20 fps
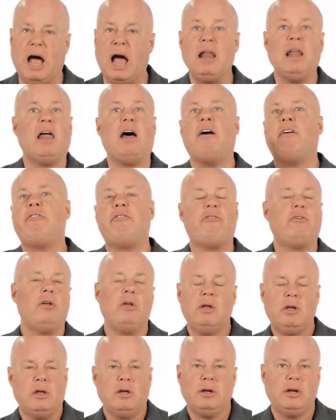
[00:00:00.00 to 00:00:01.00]
I love,
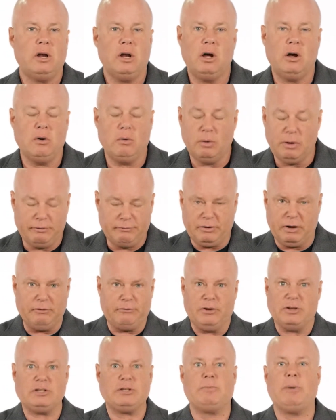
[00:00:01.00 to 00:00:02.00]
if
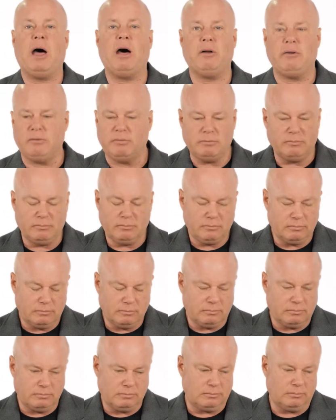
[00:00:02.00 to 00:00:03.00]
it's about
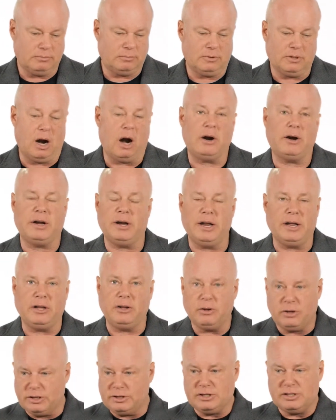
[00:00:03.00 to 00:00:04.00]
gardening,
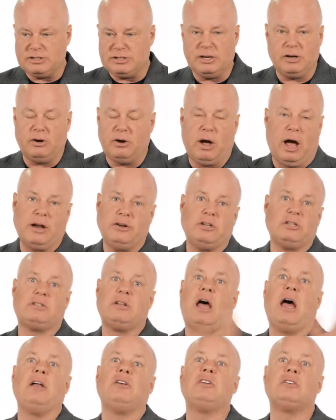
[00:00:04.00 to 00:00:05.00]
you could just, I
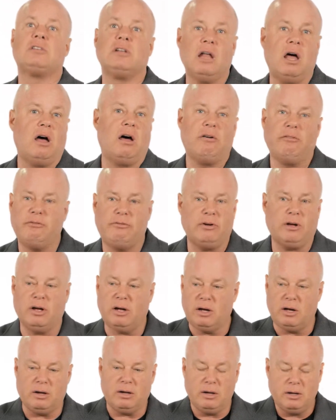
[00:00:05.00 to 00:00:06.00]
just
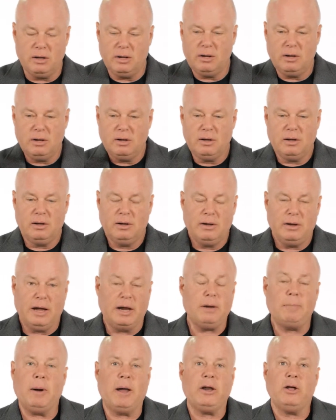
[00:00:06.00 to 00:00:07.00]
love
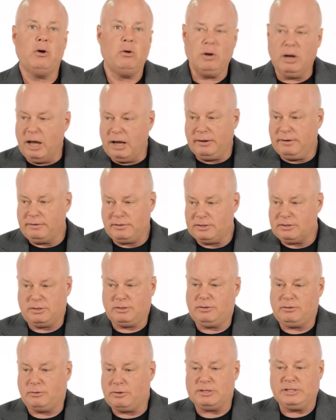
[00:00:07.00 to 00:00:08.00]
anybody who likes
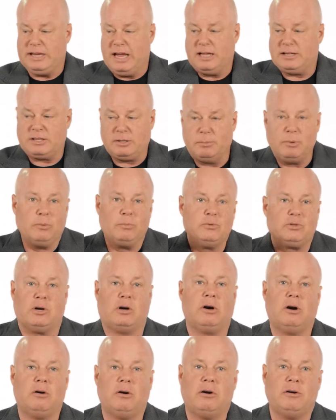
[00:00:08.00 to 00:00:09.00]
chrysanthemums
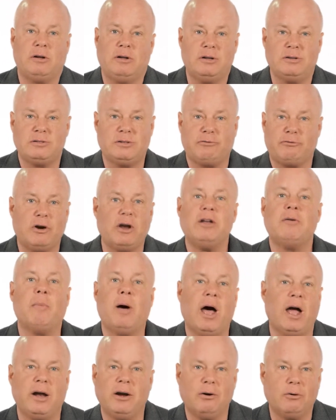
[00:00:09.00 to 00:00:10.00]
or is a friend of
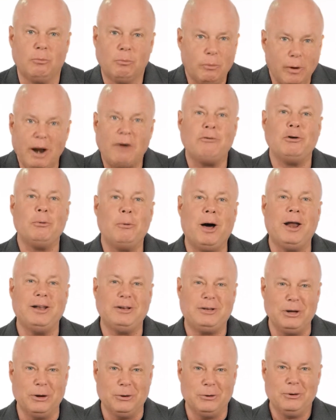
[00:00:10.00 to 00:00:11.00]
mine, or whatever you want to
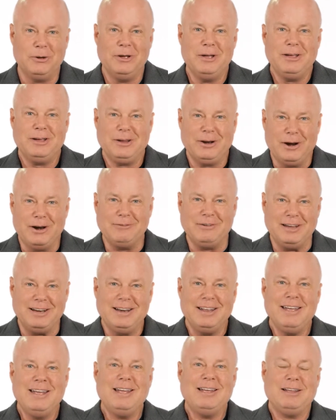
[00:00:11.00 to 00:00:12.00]
do. You know what I
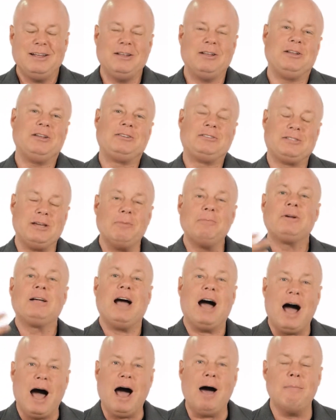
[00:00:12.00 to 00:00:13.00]
mean? Some
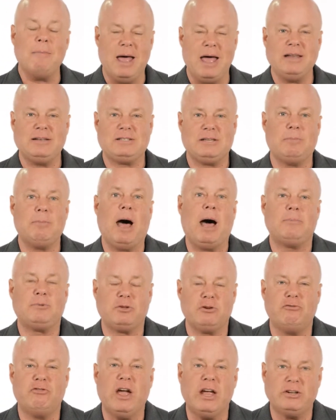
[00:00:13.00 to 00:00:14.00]
comment, some
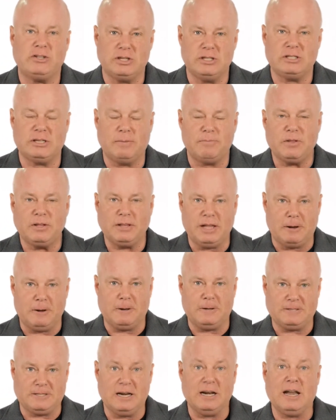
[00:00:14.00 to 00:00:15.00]
observation, something that
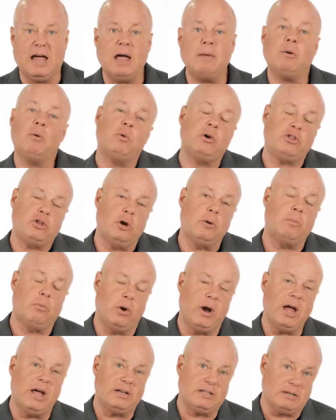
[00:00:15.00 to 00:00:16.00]
is in alignment with your
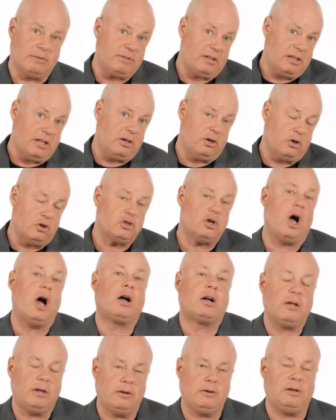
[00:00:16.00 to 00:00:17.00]
brand, something that you're
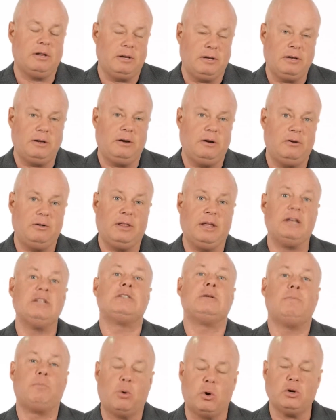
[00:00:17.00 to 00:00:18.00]
talking, that
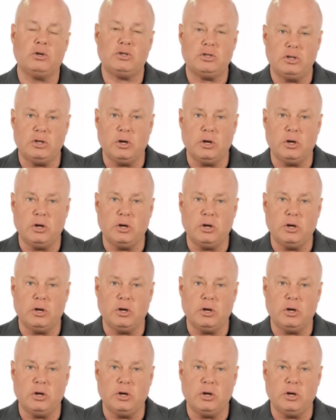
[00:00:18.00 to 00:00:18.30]
is important to